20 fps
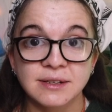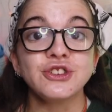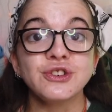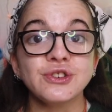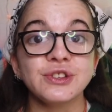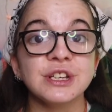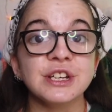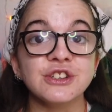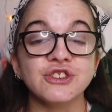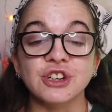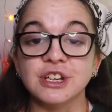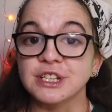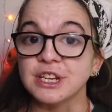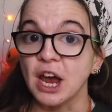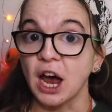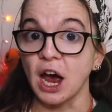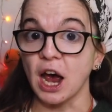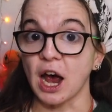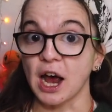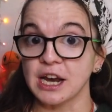using just
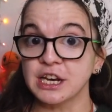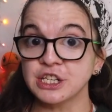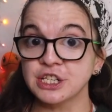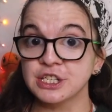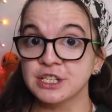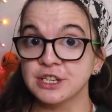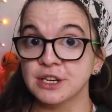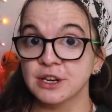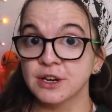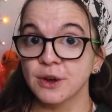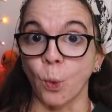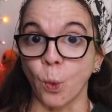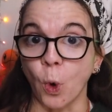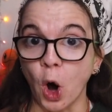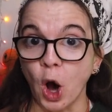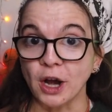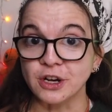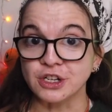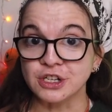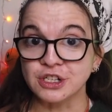ice,
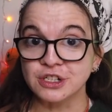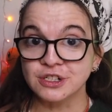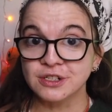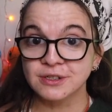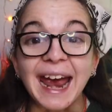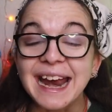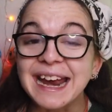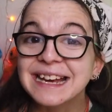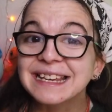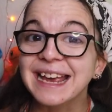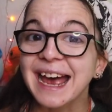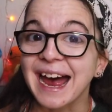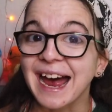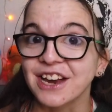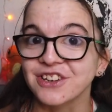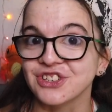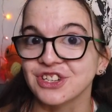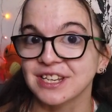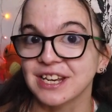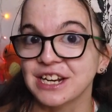water, and
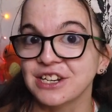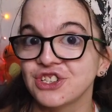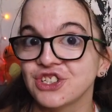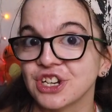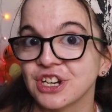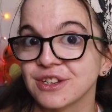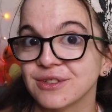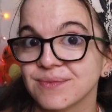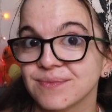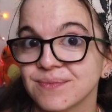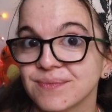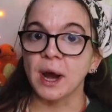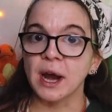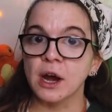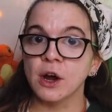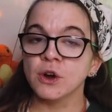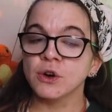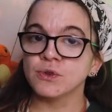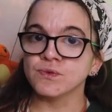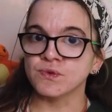agitation,
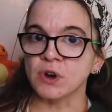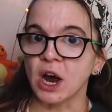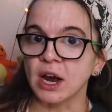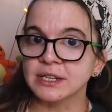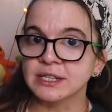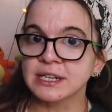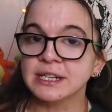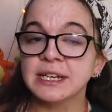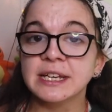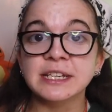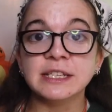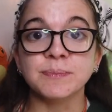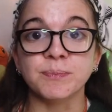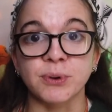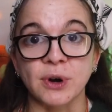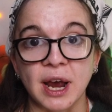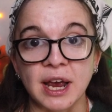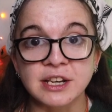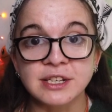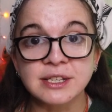where rosin is
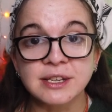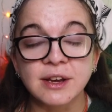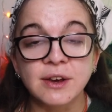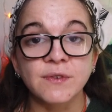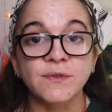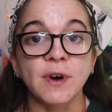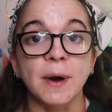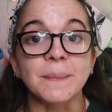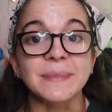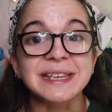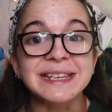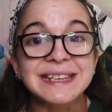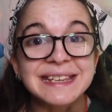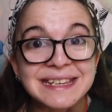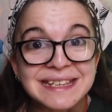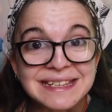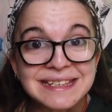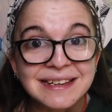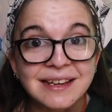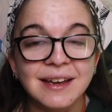pressed from
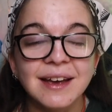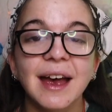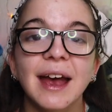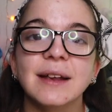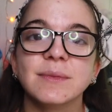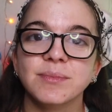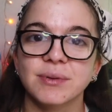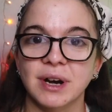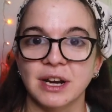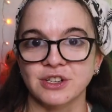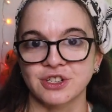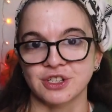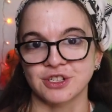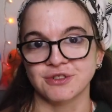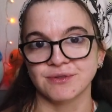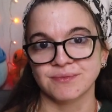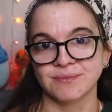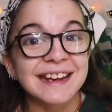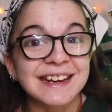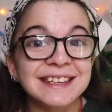heat and
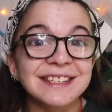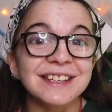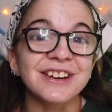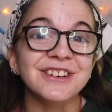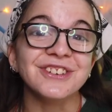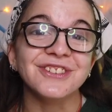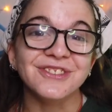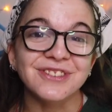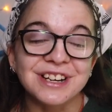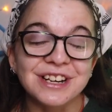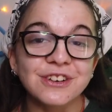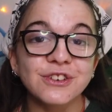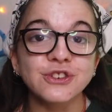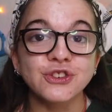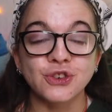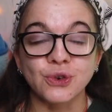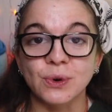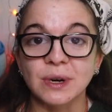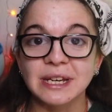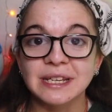pressure. It's a greener
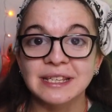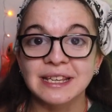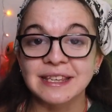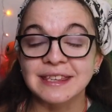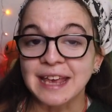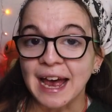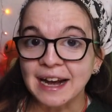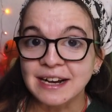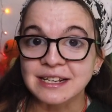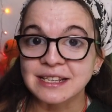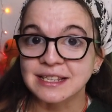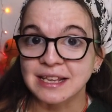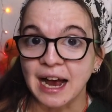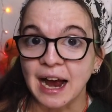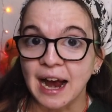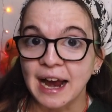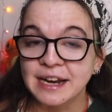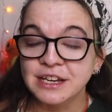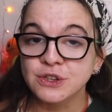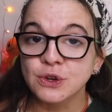choice that
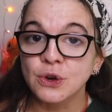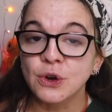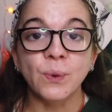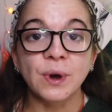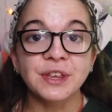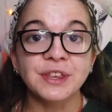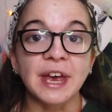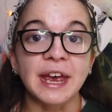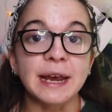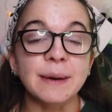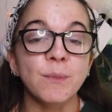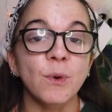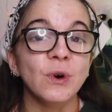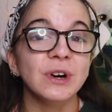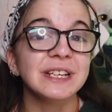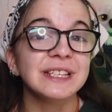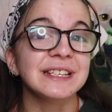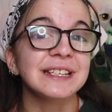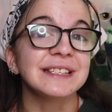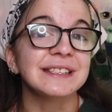aligns with a
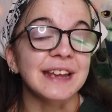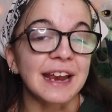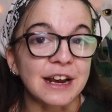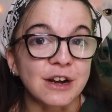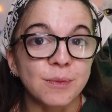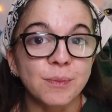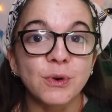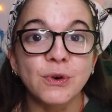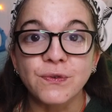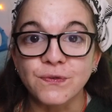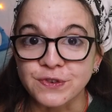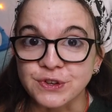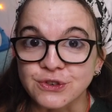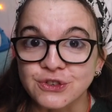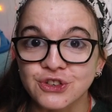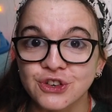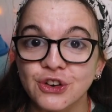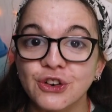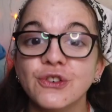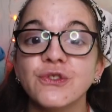more sustainable
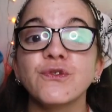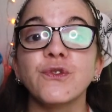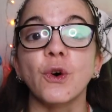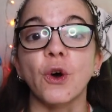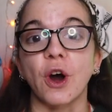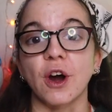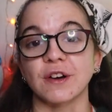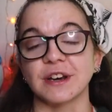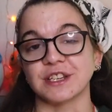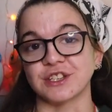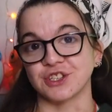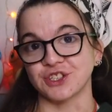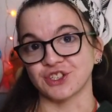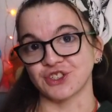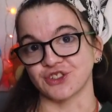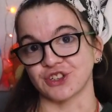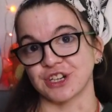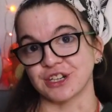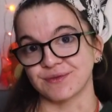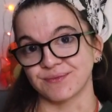future for our
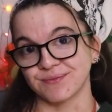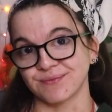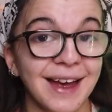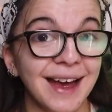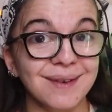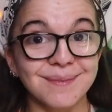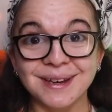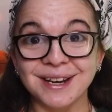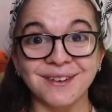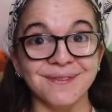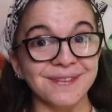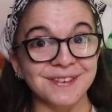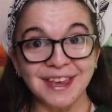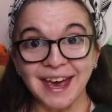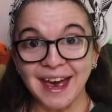industry. I'm here for